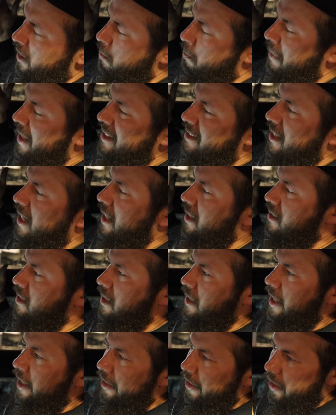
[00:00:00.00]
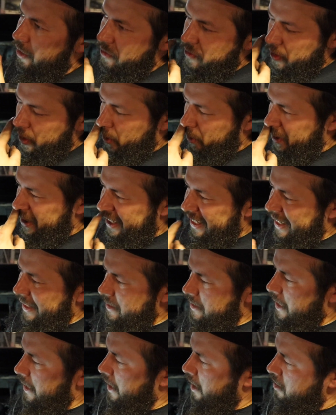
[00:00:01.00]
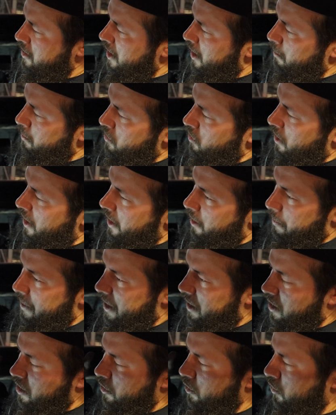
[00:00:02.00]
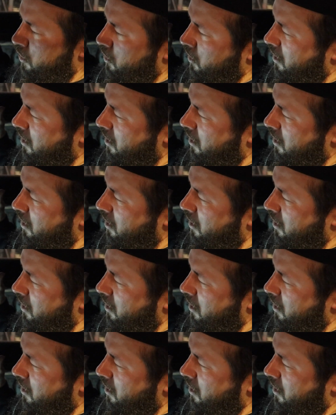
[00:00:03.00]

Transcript: best case scenario. So intake air temps are at about 109